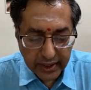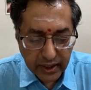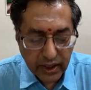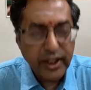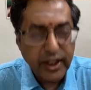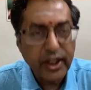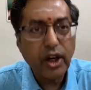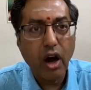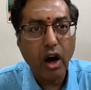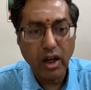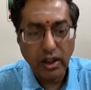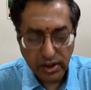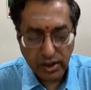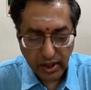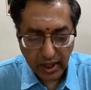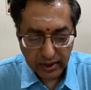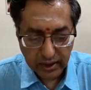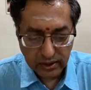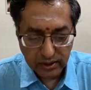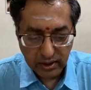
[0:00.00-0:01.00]
ailing
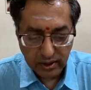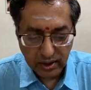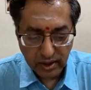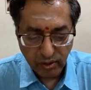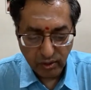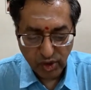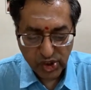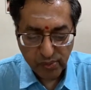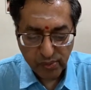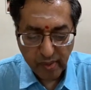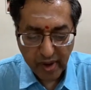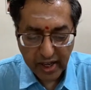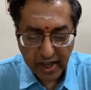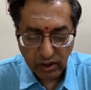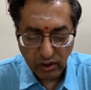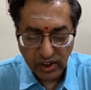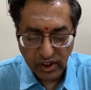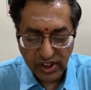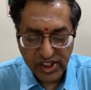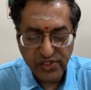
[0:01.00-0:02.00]
contractor was back
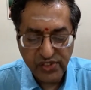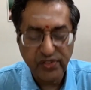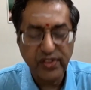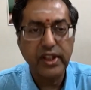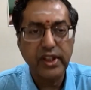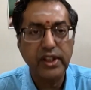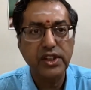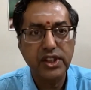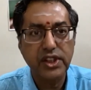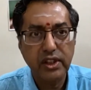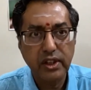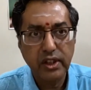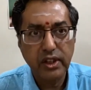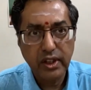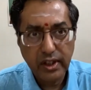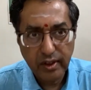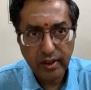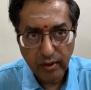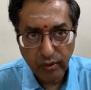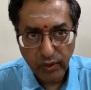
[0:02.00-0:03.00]
on his feet
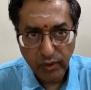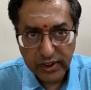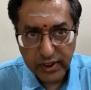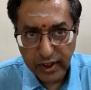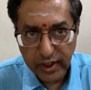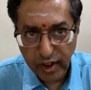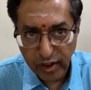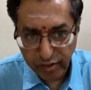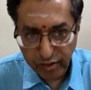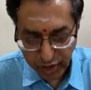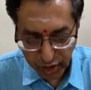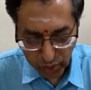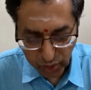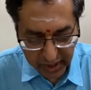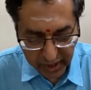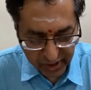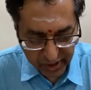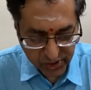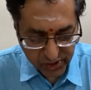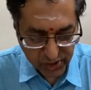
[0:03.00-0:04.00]
within a few
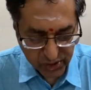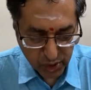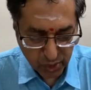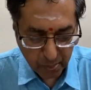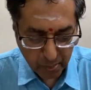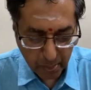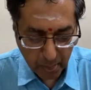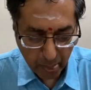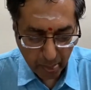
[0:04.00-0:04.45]
days.